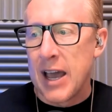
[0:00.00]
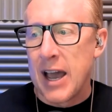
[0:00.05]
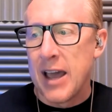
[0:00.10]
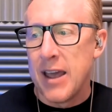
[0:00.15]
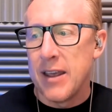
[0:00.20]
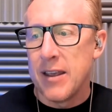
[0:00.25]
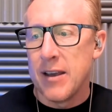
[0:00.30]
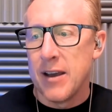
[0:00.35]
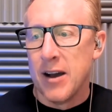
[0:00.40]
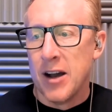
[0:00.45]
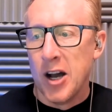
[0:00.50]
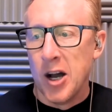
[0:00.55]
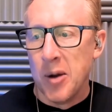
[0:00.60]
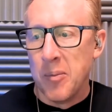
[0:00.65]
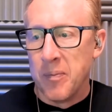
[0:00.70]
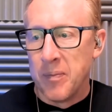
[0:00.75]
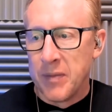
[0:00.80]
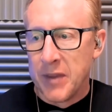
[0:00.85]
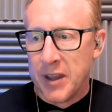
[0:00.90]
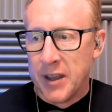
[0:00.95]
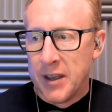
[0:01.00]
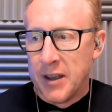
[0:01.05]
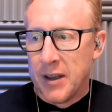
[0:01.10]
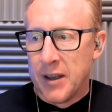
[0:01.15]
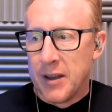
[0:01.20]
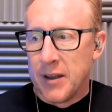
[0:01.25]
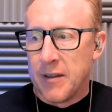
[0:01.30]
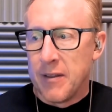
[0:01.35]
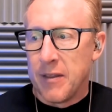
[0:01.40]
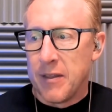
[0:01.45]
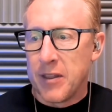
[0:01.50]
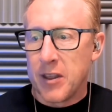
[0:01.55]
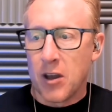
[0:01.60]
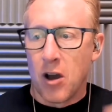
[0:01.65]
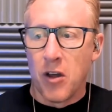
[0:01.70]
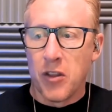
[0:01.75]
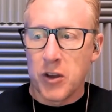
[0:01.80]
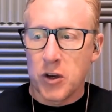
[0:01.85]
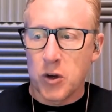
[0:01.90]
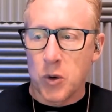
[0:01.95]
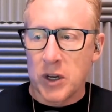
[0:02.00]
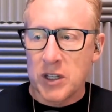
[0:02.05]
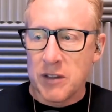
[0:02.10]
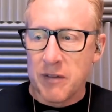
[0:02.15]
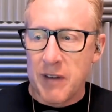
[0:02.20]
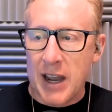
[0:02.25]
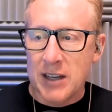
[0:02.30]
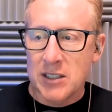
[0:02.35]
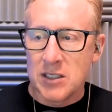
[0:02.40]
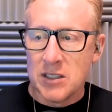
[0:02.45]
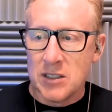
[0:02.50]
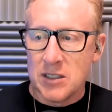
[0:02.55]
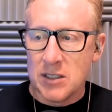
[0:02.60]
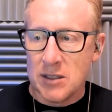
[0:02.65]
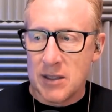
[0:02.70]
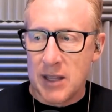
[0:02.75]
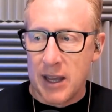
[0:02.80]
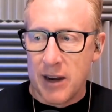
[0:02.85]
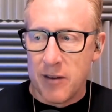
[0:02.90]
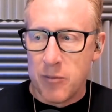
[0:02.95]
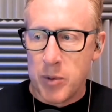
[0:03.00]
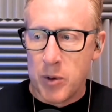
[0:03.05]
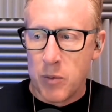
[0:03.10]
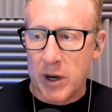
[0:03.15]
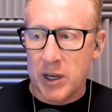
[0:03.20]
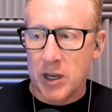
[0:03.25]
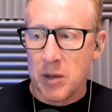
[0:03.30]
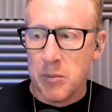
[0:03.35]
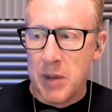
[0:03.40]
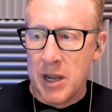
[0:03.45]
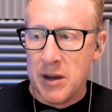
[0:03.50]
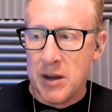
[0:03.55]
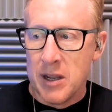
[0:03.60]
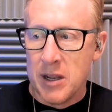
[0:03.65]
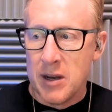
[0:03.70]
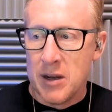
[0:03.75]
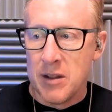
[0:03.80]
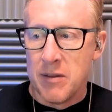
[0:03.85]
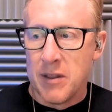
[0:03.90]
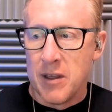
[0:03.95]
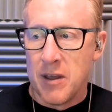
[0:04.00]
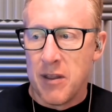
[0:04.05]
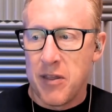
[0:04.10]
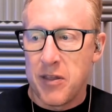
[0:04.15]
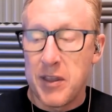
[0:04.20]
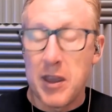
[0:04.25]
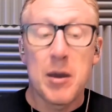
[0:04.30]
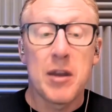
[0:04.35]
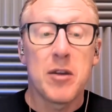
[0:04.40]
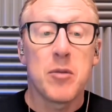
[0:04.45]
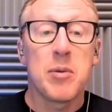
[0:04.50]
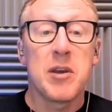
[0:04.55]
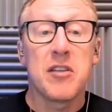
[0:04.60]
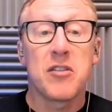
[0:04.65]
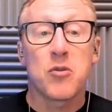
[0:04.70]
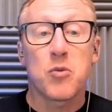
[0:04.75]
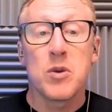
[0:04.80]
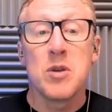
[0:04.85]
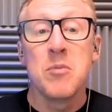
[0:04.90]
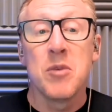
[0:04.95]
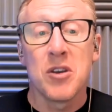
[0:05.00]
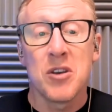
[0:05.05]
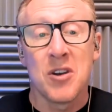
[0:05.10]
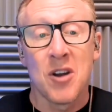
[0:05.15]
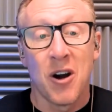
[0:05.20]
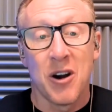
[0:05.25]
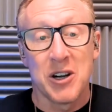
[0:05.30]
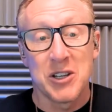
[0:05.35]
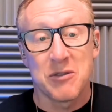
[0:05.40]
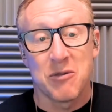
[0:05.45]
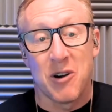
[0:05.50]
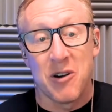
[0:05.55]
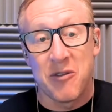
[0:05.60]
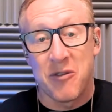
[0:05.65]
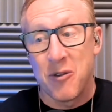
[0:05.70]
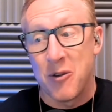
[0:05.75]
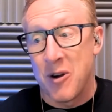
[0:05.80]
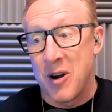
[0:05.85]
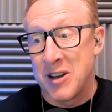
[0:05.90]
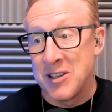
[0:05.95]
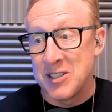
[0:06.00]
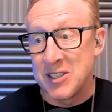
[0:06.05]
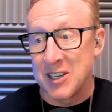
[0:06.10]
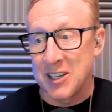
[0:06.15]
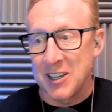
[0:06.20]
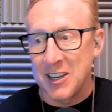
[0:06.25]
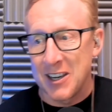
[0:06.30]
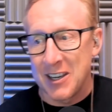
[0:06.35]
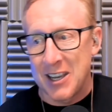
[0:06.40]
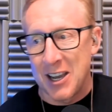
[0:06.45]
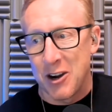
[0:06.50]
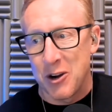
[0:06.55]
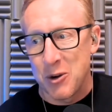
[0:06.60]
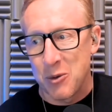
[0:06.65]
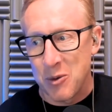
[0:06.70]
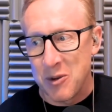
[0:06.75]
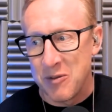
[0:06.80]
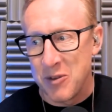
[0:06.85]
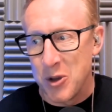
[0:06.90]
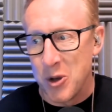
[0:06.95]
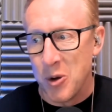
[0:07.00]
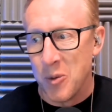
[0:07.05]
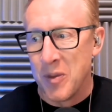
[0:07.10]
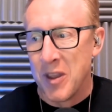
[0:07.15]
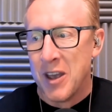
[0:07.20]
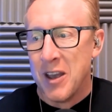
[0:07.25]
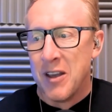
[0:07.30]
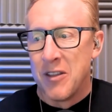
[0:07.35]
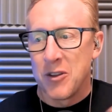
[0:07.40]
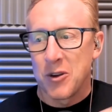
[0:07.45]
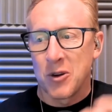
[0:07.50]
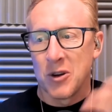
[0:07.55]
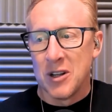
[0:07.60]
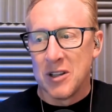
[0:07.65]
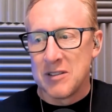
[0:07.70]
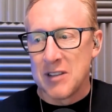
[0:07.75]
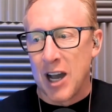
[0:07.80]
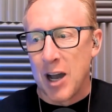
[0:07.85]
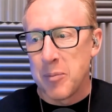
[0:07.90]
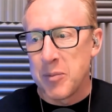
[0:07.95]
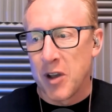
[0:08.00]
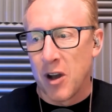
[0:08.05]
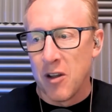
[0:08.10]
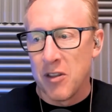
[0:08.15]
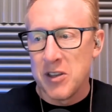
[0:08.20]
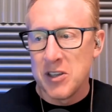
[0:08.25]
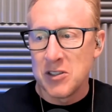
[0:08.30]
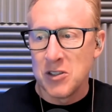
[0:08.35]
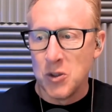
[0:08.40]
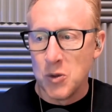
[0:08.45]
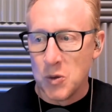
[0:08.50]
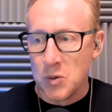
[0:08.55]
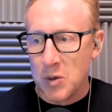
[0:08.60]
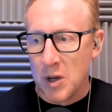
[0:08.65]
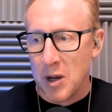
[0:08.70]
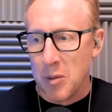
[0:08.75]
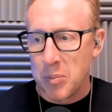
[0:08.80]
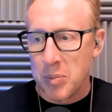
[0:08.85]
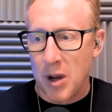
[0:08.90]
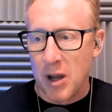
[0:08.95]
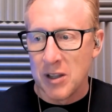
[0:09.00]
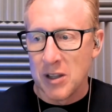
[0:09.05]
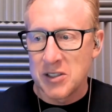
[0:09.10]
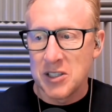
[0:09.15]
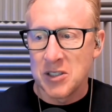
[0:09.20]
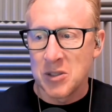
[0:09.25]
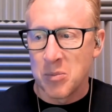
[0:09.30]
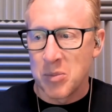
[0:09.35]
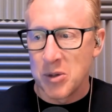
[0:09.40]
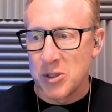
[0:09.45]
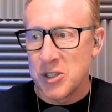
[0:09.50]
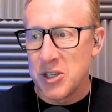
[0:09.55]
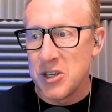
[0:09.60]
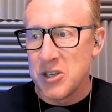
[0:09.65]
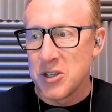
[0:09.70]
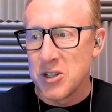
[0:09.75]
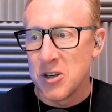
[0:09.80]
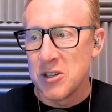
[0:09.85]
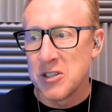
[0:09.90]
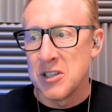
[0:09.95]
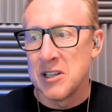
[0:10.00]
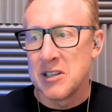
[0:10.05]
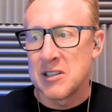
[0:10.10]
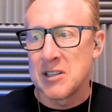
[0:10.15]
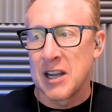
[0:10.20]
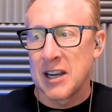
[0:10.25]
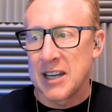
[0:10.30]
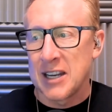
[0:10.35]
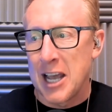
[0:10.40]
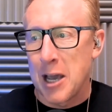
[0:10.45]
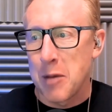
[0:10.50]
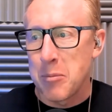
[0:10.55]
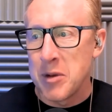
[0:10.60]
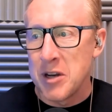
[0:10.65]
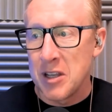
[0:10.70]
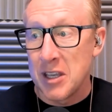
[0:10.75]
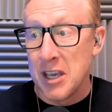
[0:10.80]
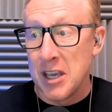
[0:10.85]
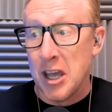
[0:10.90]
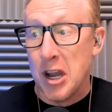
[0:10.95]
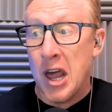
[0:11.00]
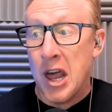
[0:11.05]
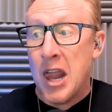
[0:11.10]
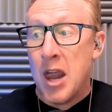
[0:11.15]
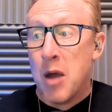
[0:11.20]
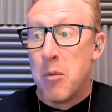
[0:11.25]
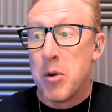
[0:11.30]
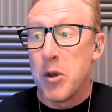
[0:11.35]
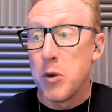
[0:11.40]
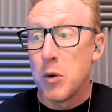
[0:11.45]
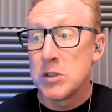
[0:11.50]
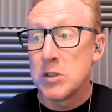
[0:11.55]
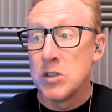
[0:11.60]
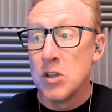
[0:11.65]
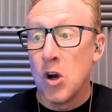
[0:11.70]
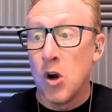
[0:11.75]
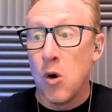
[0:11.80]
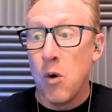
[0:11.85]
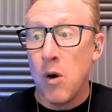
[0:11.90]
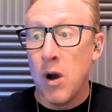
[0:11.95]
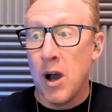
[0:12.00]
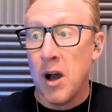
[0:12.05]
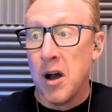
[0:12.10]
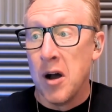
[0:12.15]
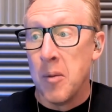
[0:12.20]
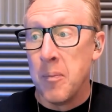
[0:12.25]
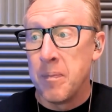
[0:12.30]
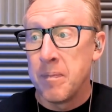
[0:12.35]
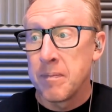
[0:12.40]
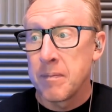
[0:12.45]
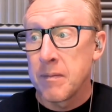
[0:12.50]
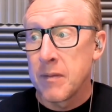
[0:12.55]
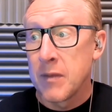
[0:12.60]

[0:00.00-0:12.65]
that all the corrective actions that have been recommended, and they had to pay $3 million for a forensic accounting review. They're going to adopt all these new policies and procedures, and it's not going to happen again. But there was no